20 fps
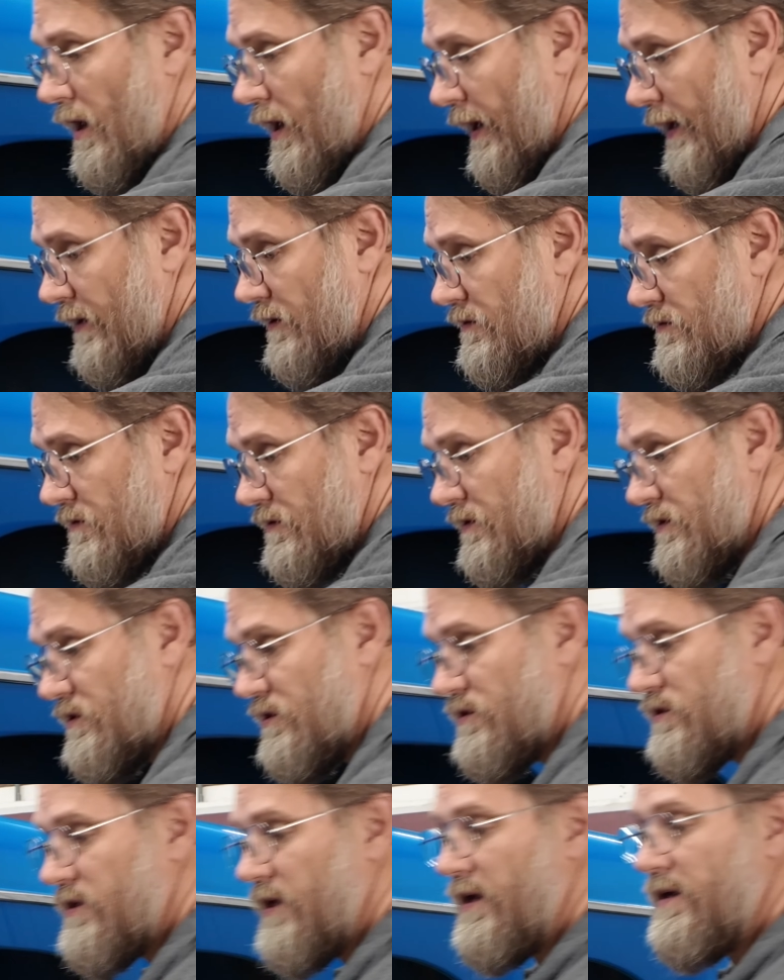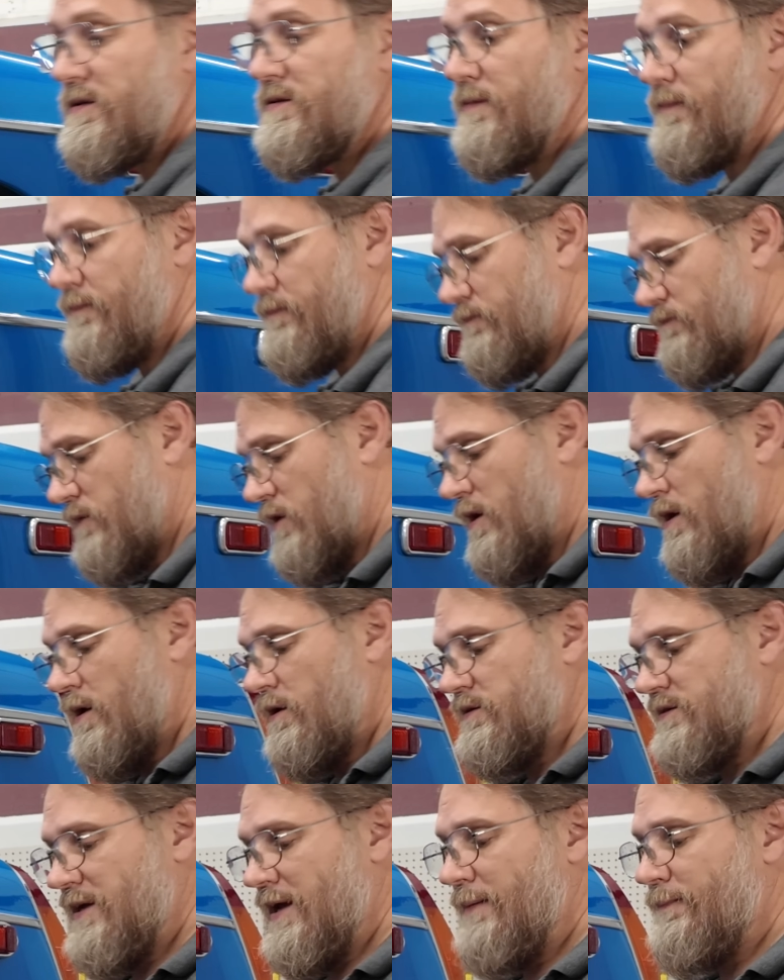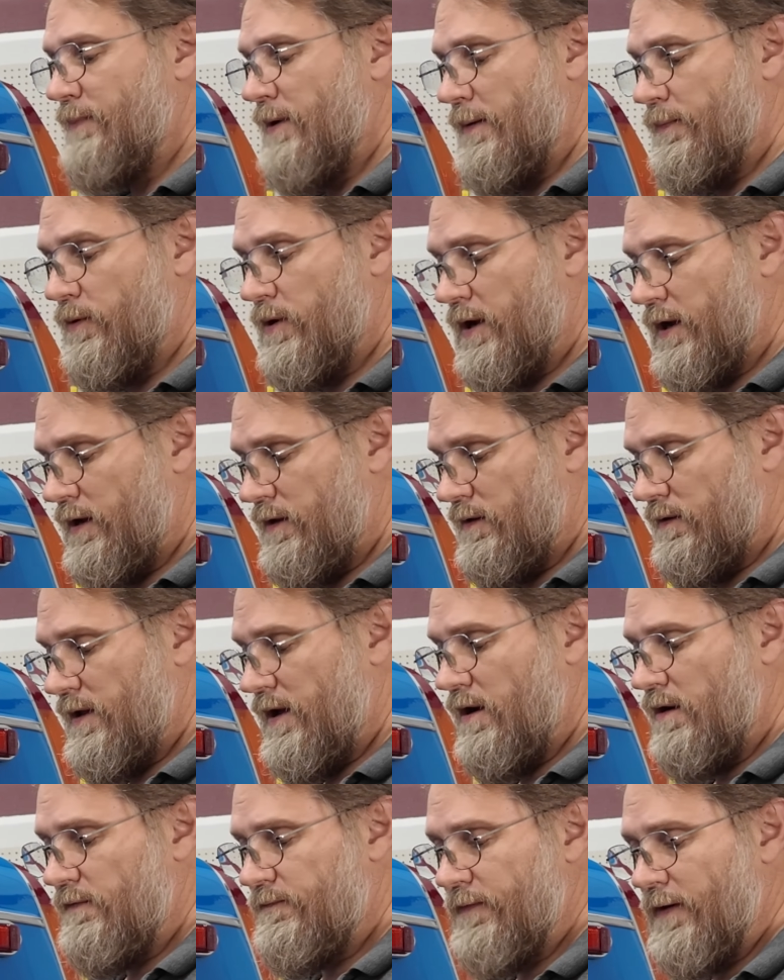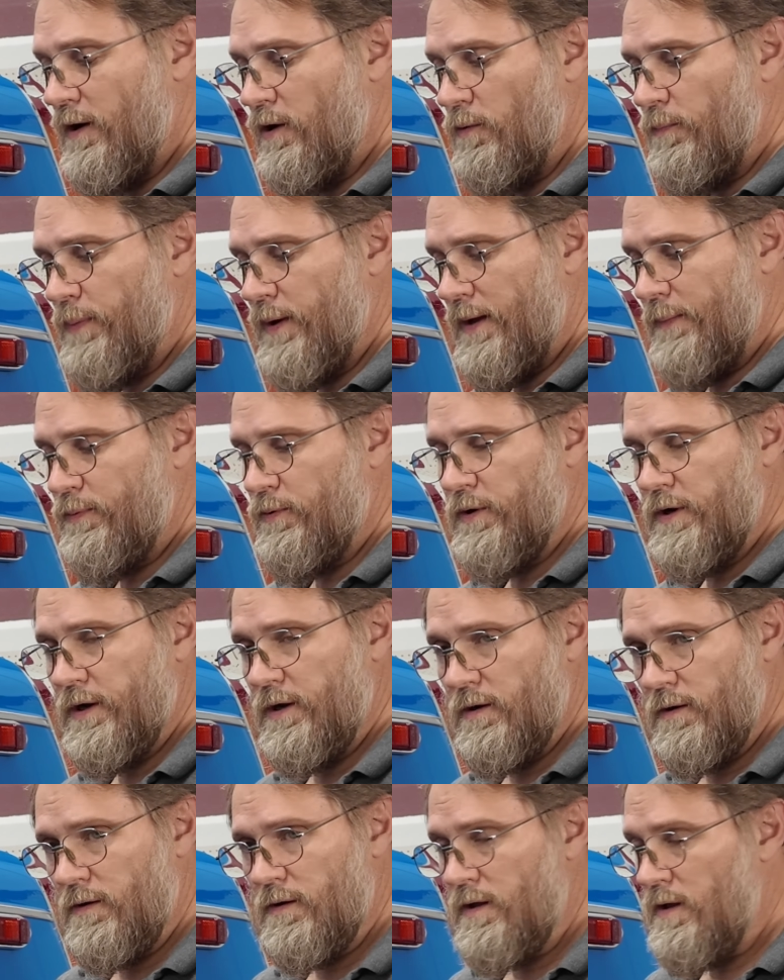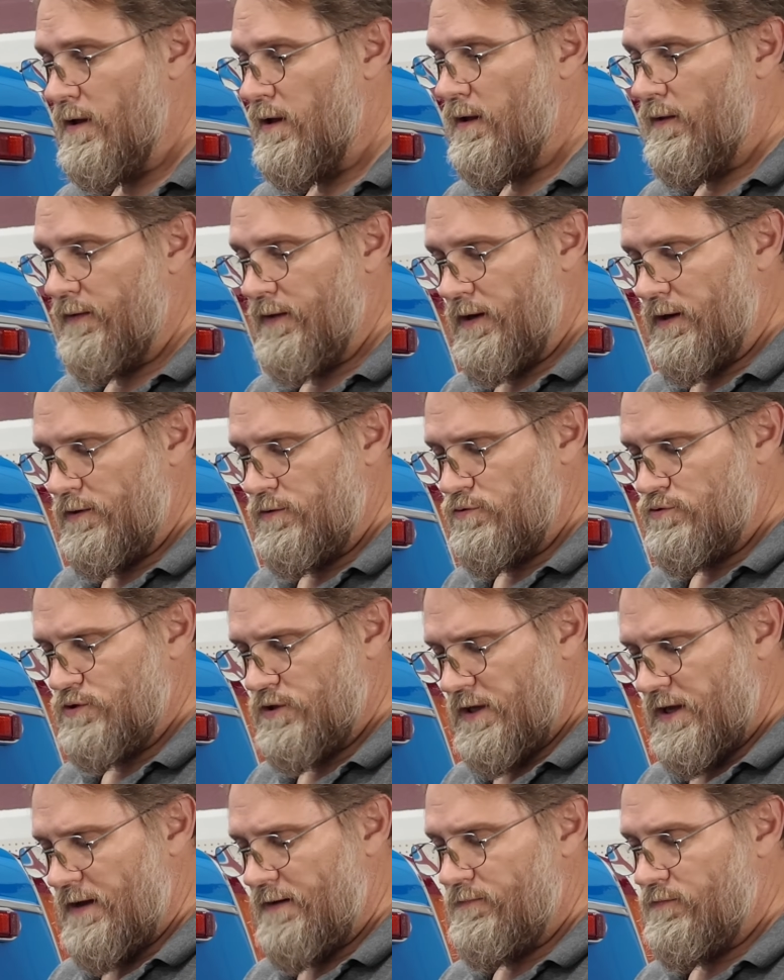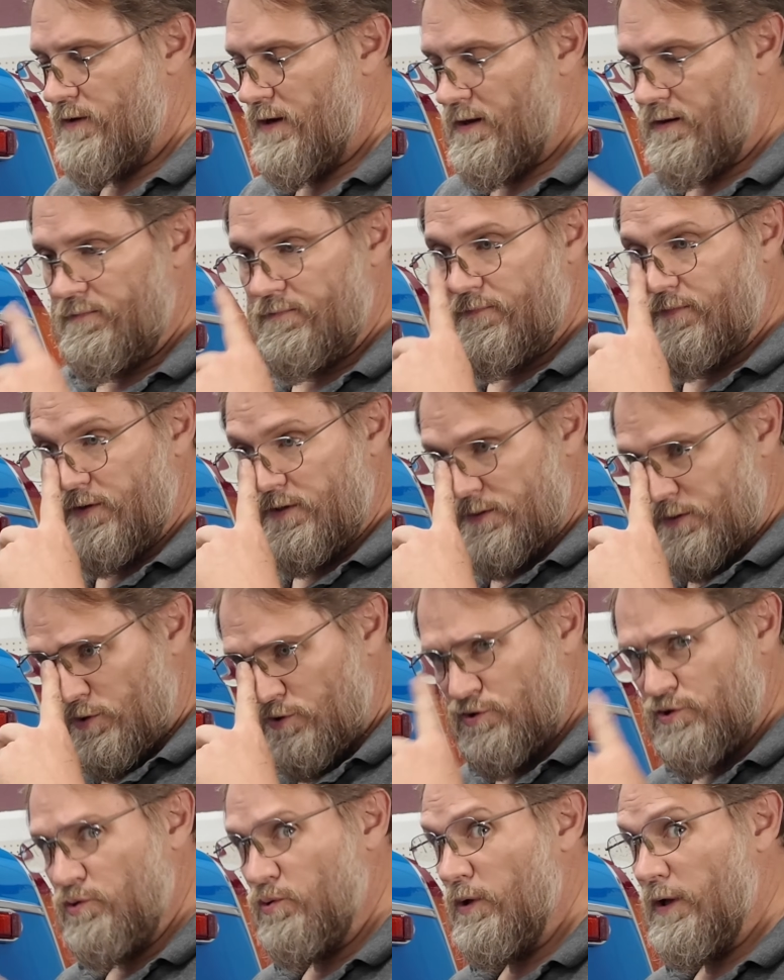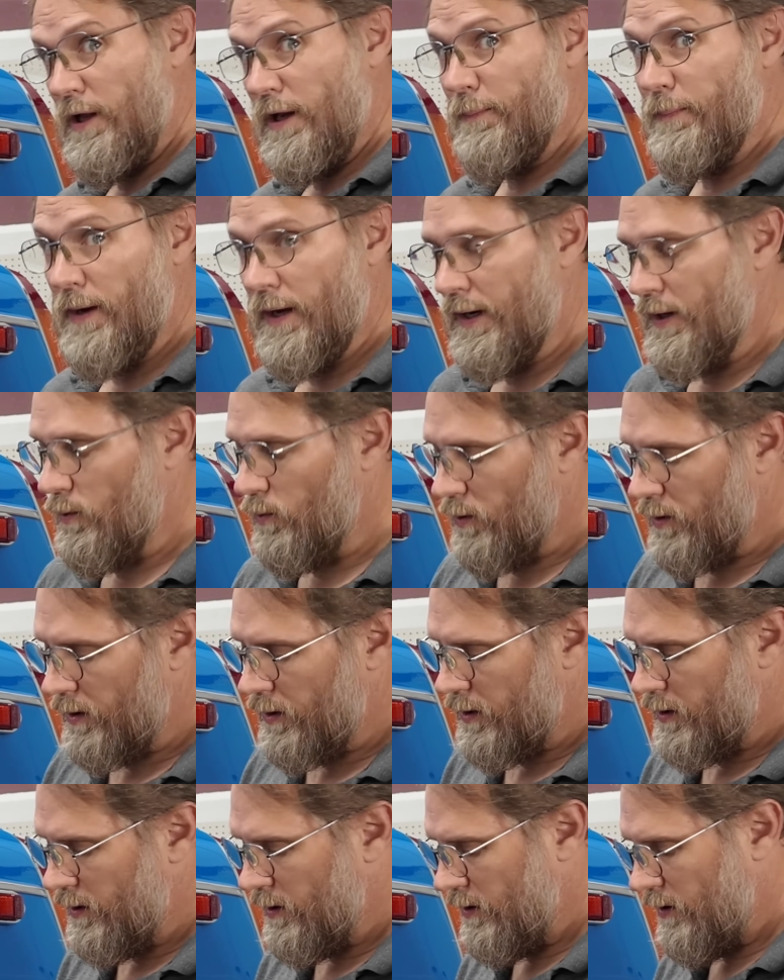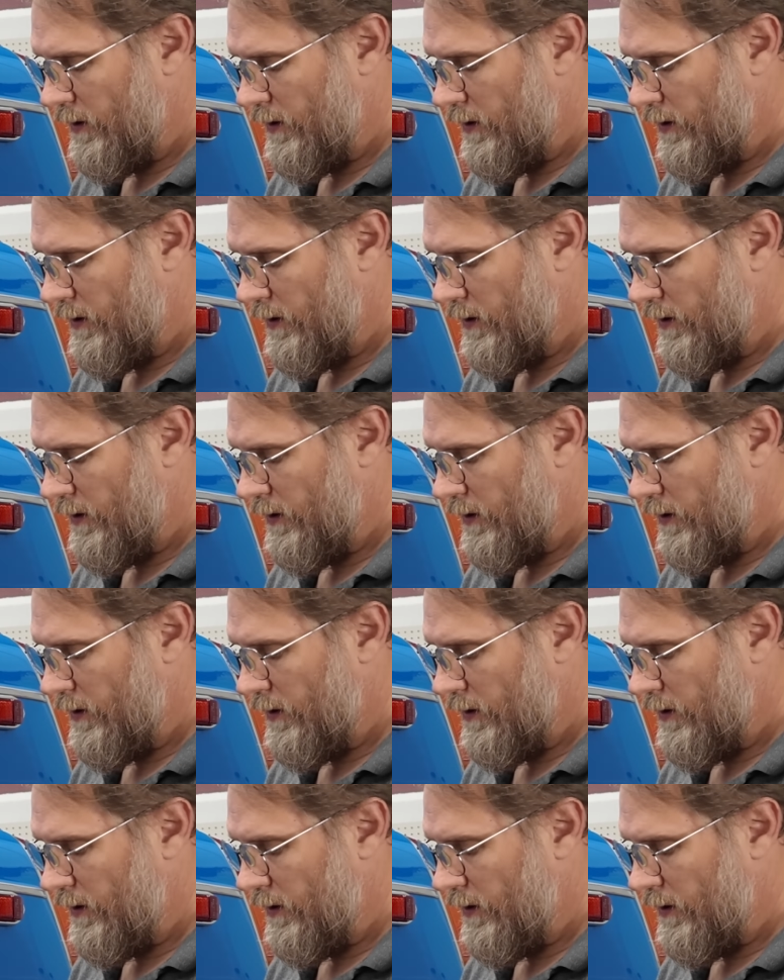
I usually just take some sandpaper. I got airfile paper here that I usually have around because I used to do a lot of body work.